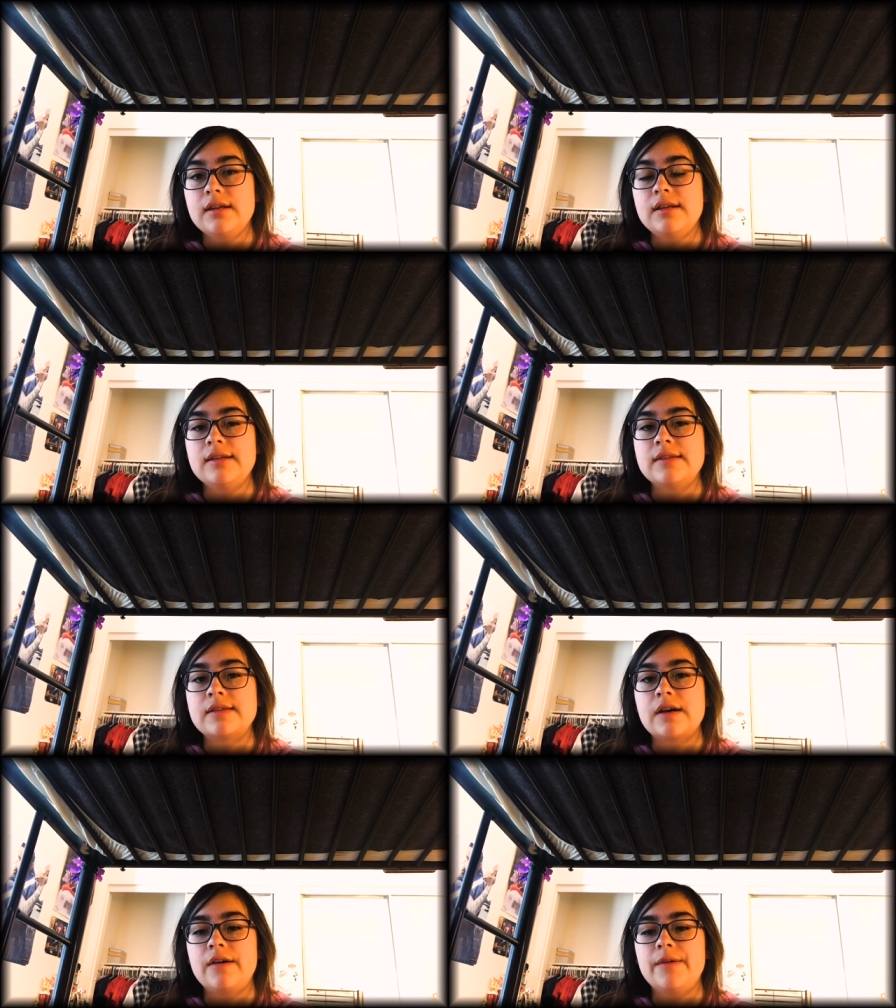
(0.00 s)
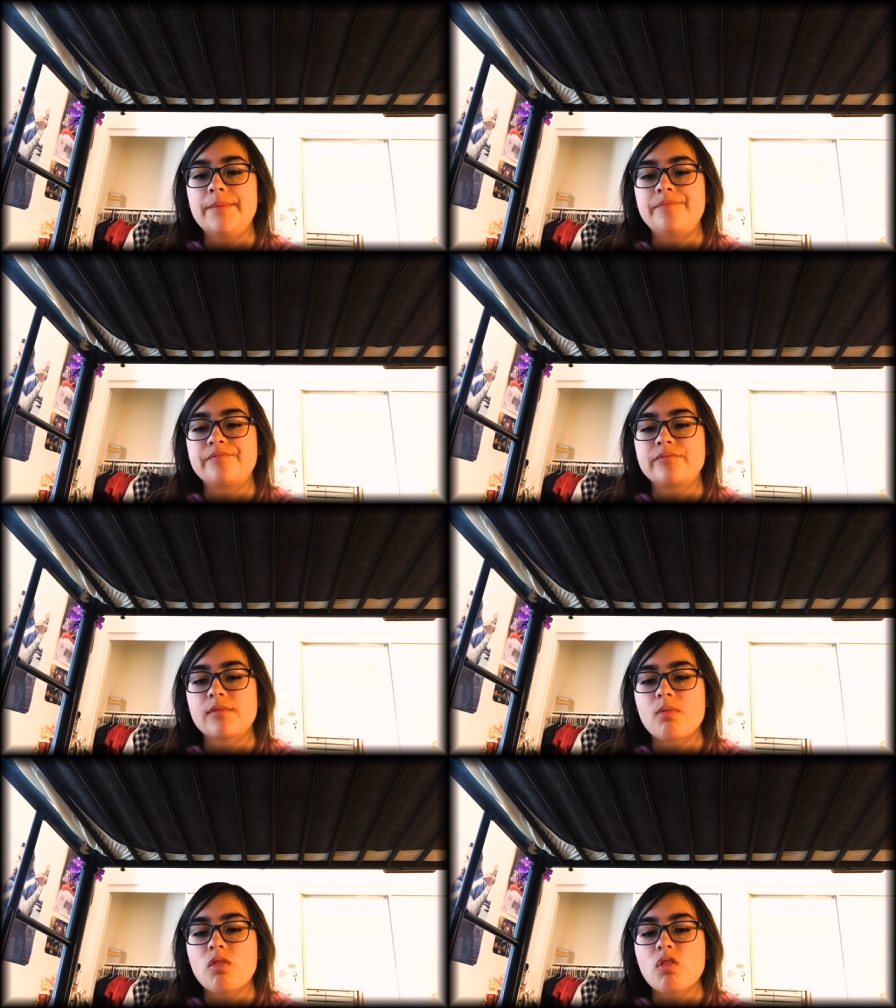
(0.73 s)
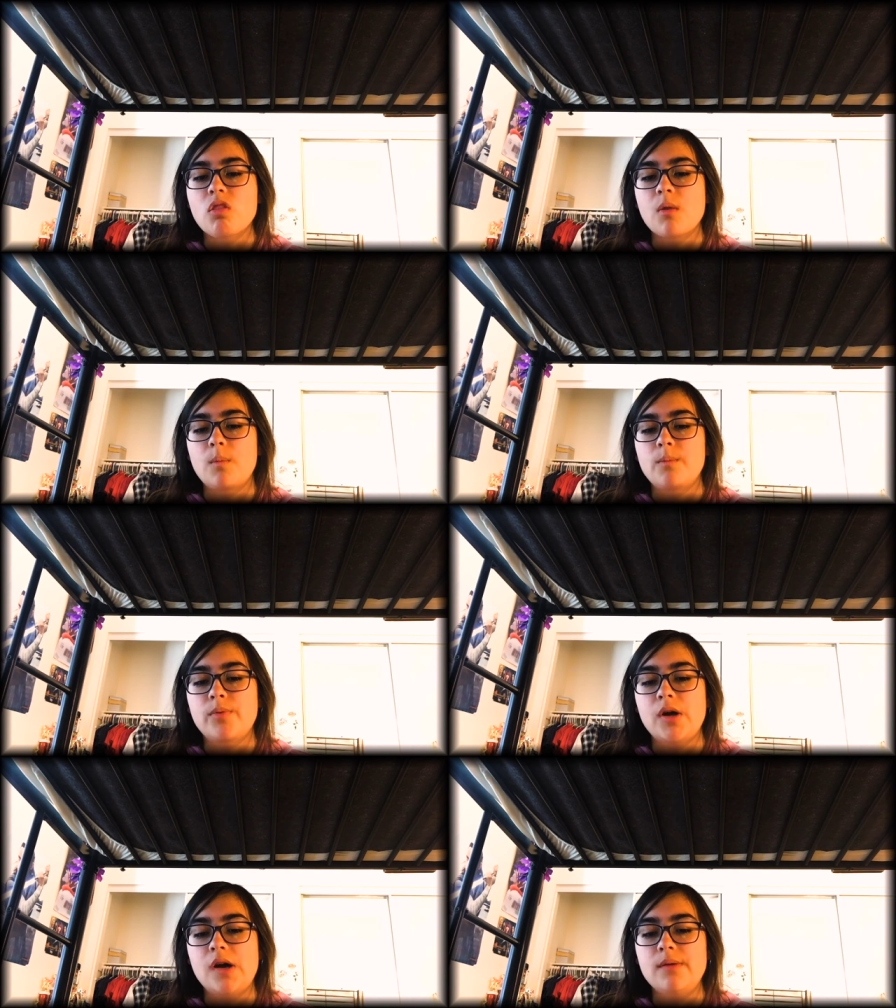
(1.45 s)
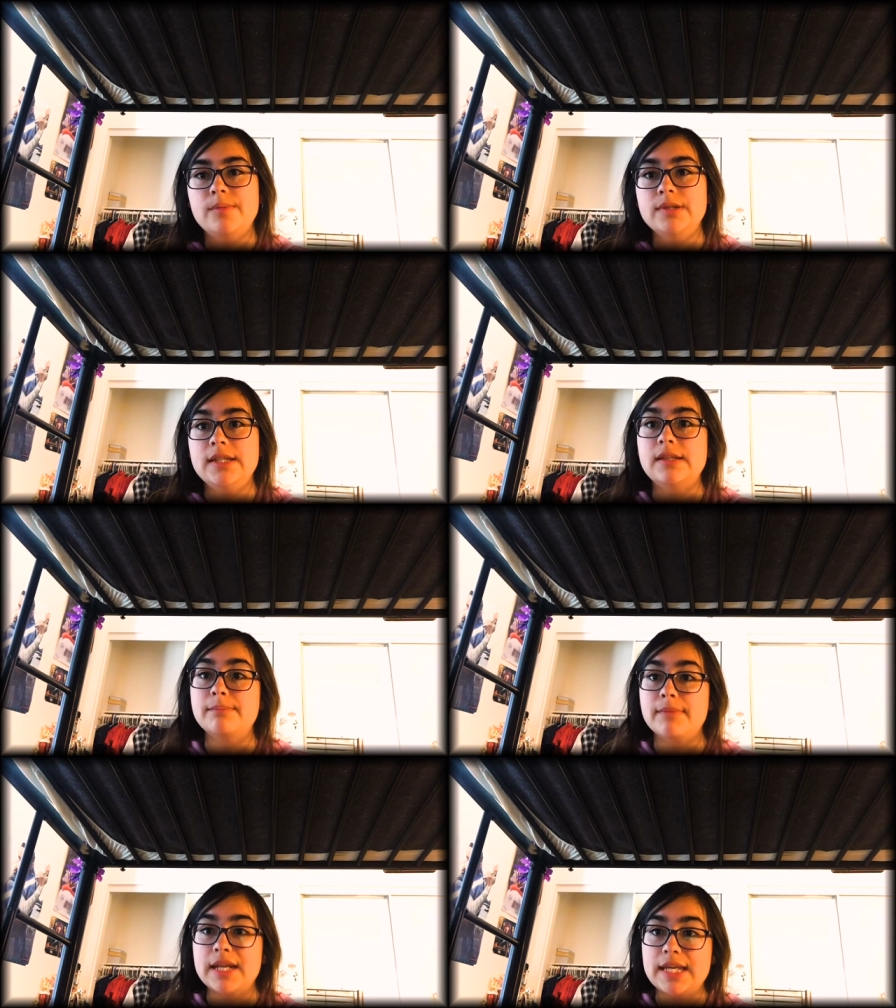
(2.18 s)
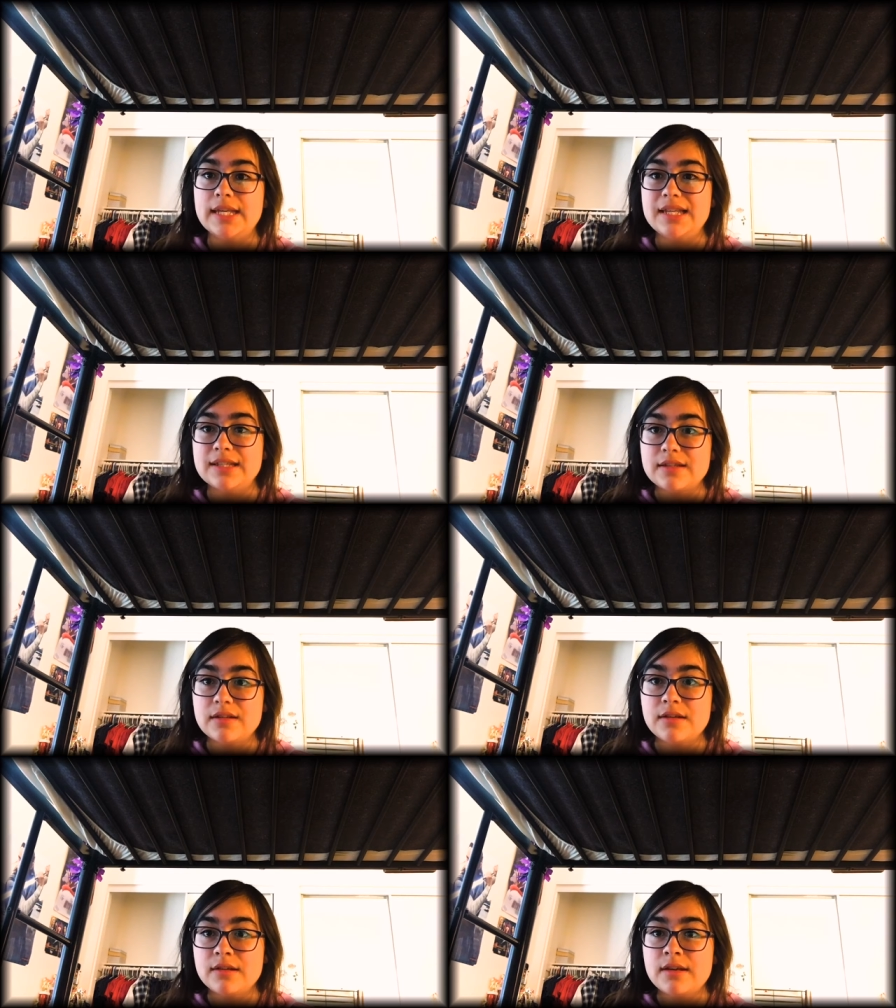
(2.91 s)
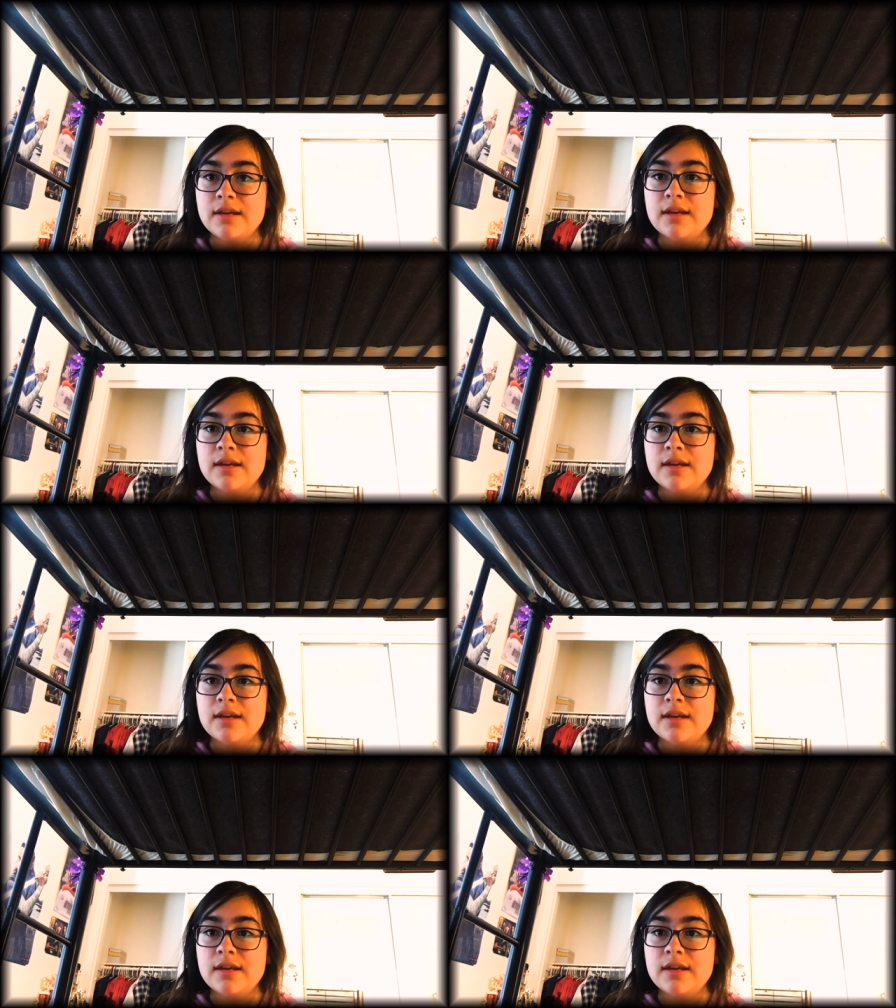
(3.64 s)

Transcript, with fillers: is um probably the money song,